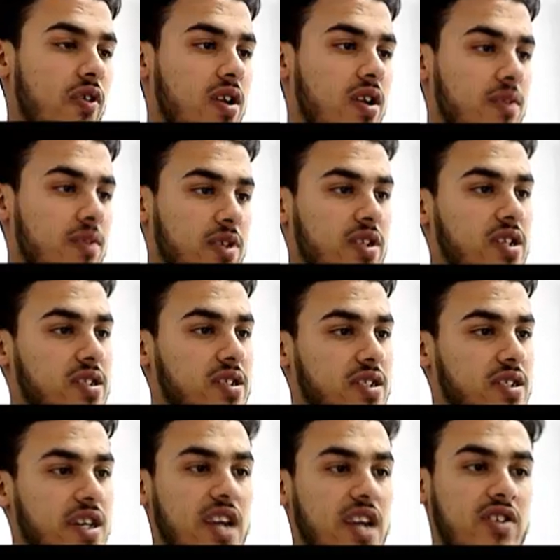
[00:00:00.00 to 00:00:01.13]
The fourth
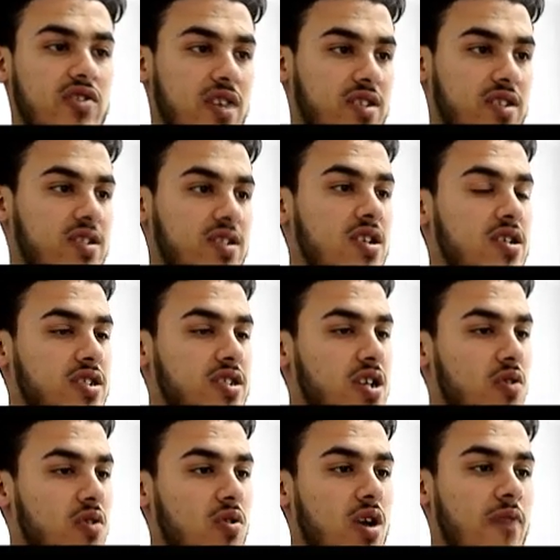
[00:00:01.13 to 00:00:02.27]
element is gain trust.
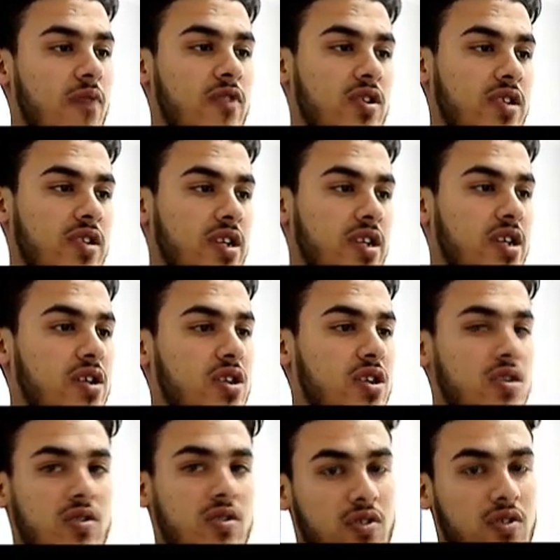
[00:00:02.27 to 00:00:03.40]
So,
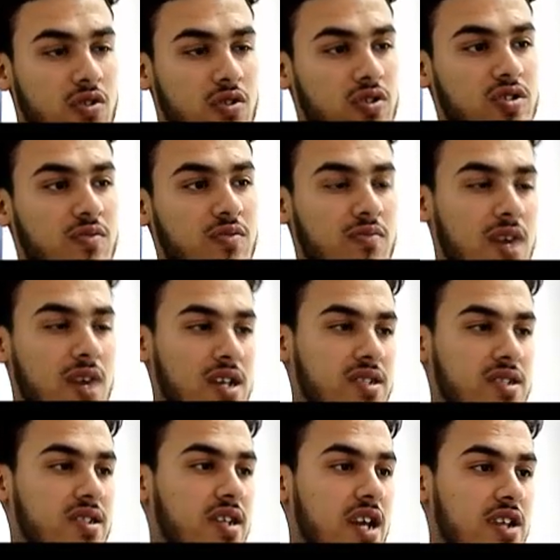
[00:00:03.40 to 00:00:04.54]
obviously, the
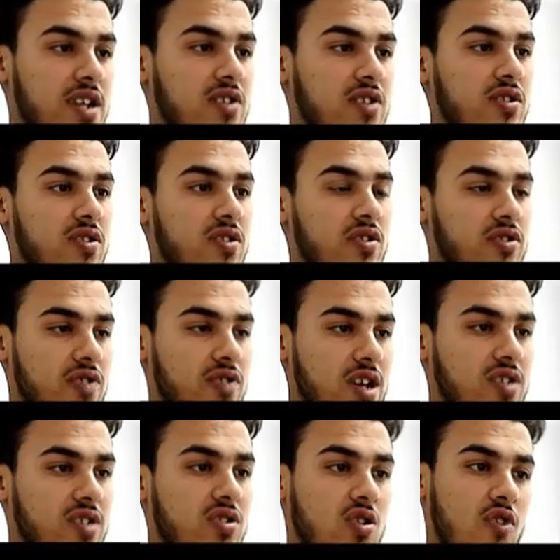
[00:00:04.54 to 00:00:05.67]
nurse must gain
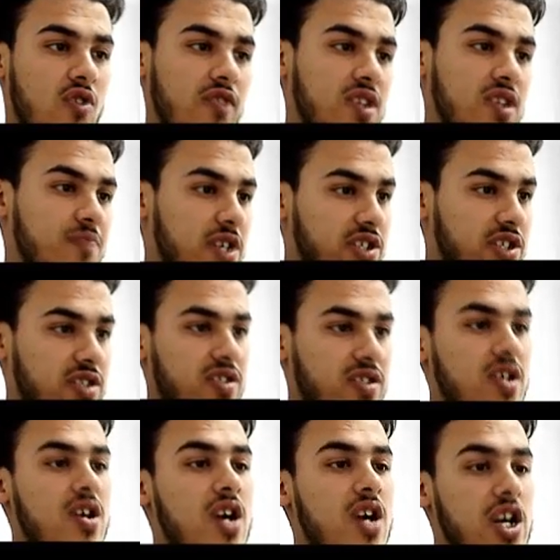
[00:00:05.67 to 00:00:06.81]
the trust of his
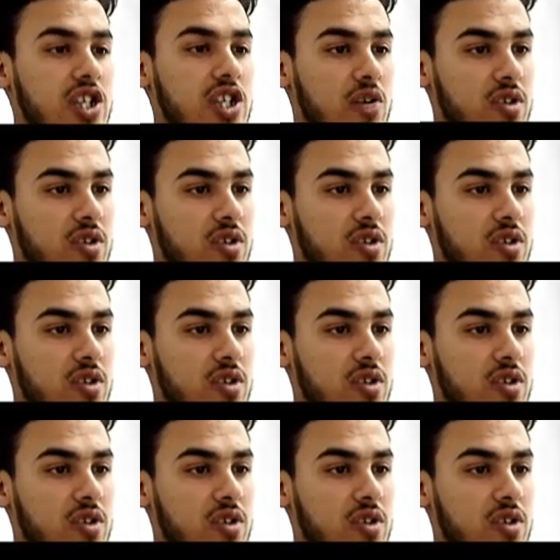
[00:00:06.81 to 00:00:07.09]
patients.